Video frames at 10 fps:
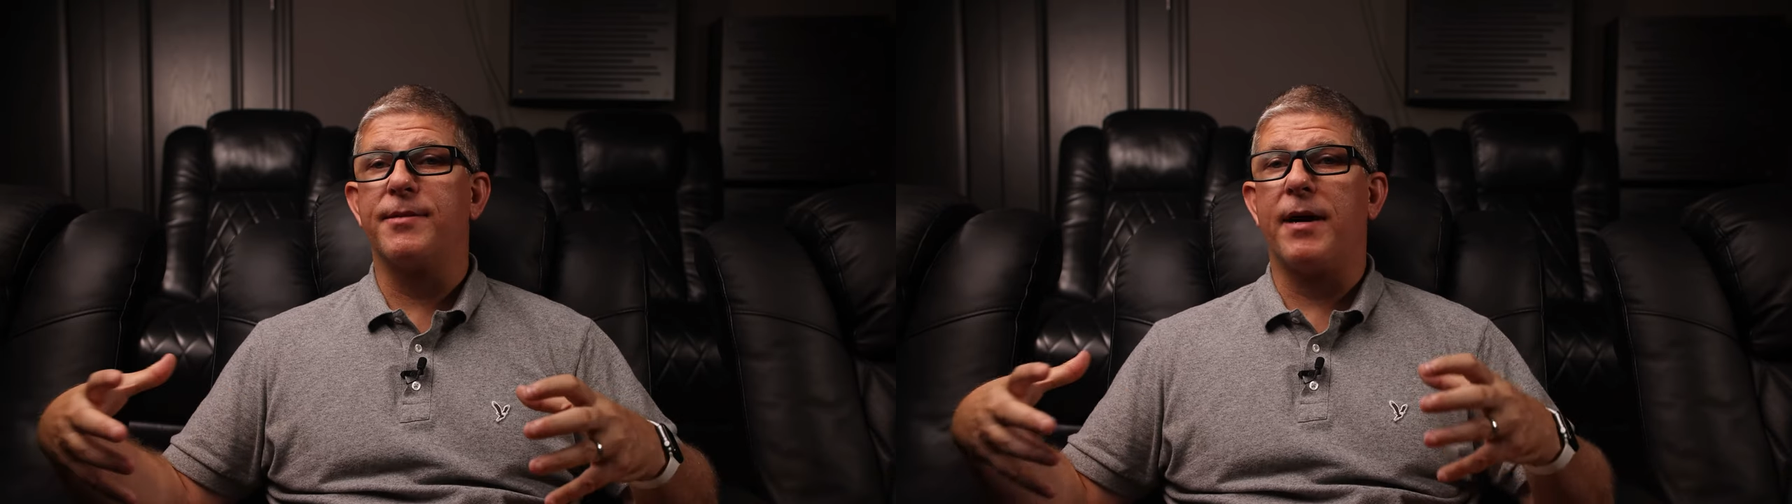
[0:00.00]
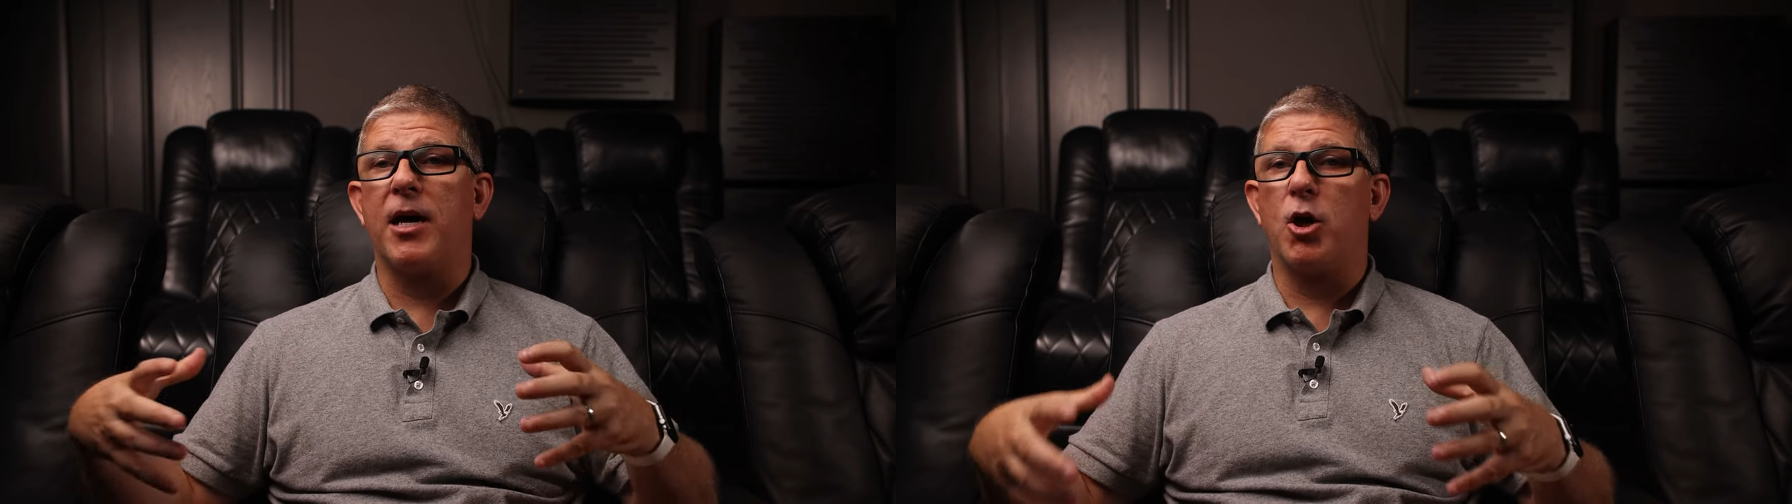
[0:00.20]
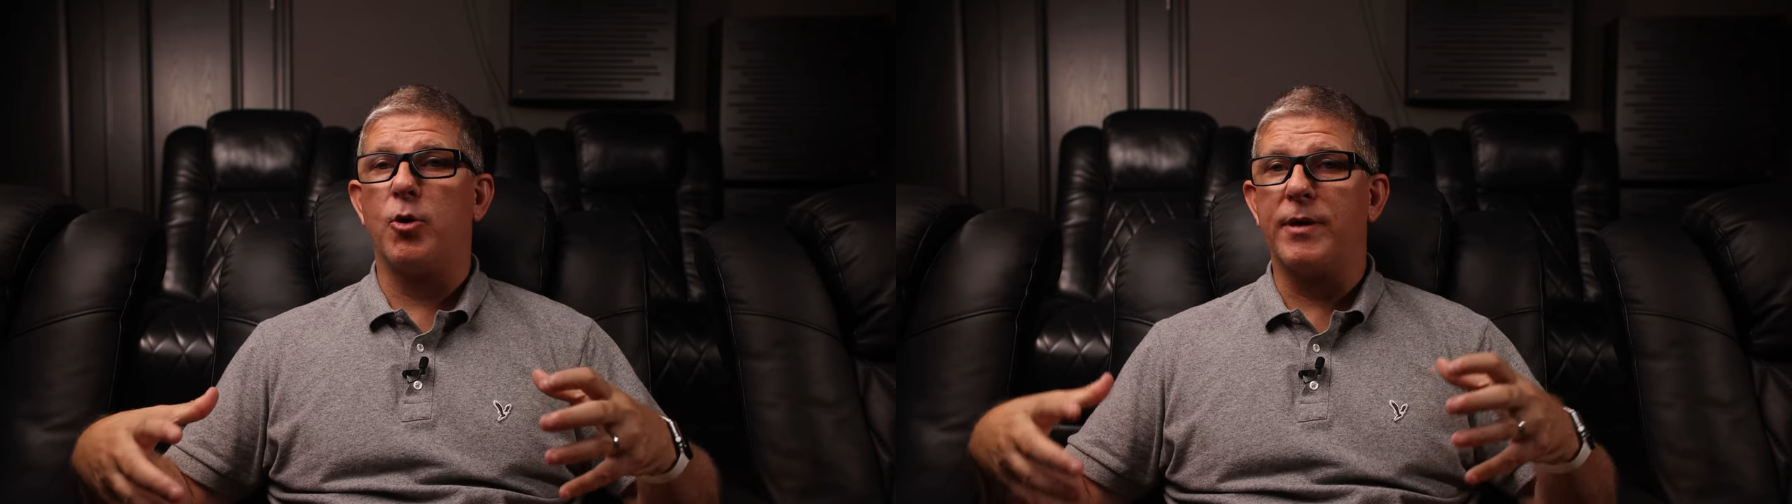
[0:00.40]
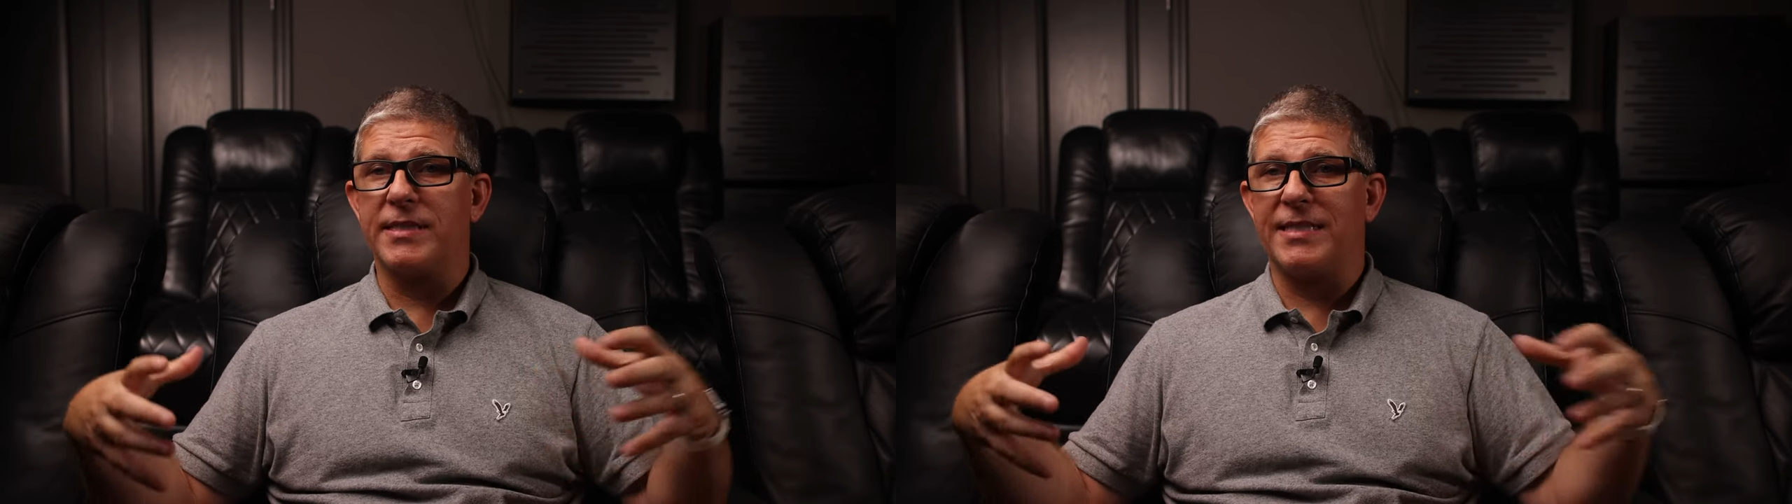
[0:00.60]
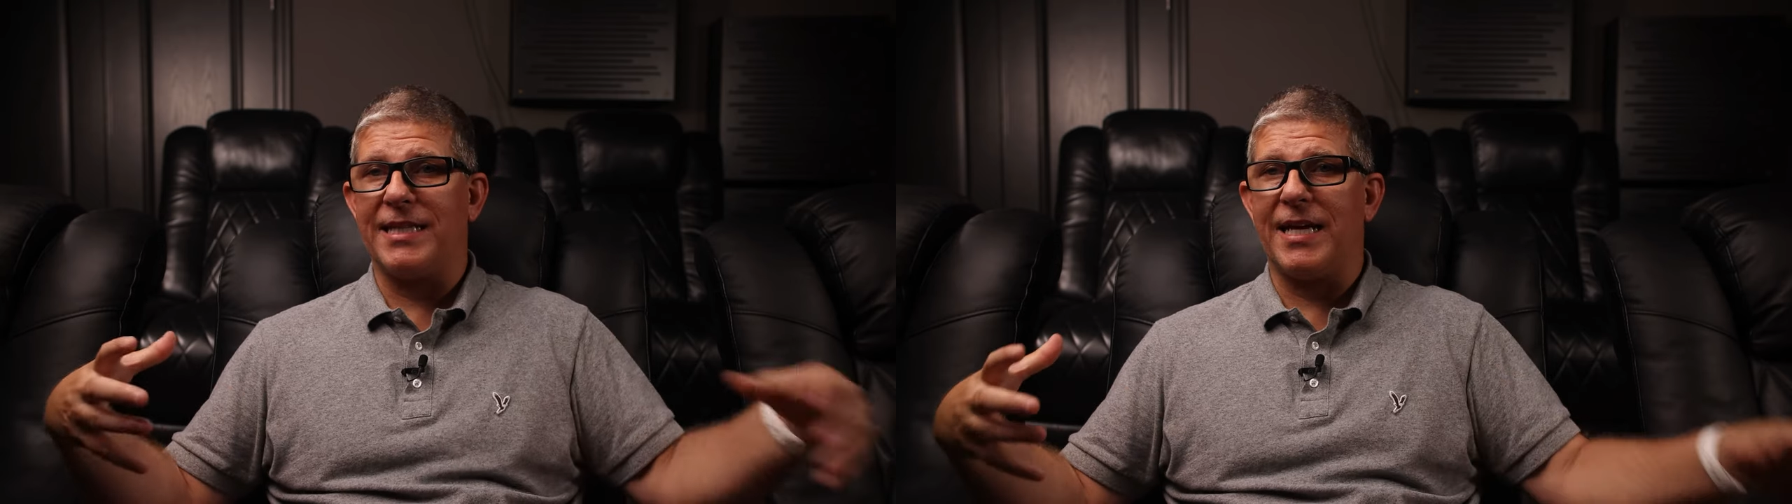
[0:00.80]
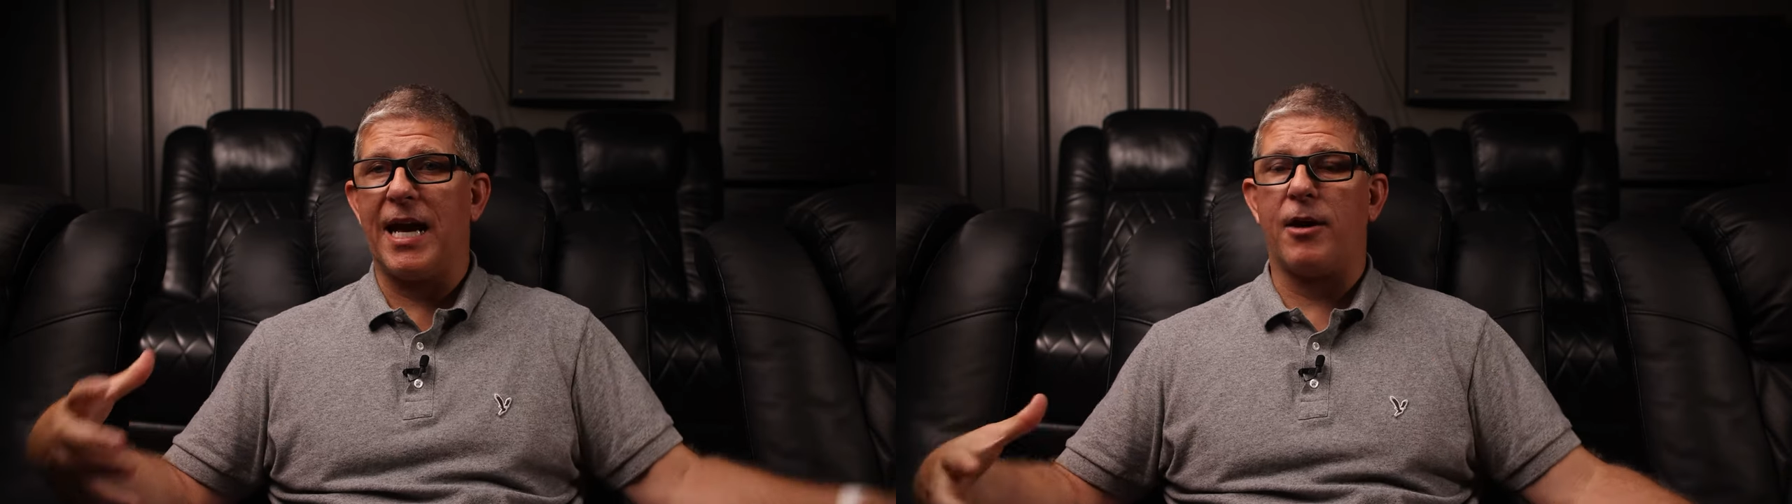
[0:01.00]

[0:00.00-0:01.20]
to my OSD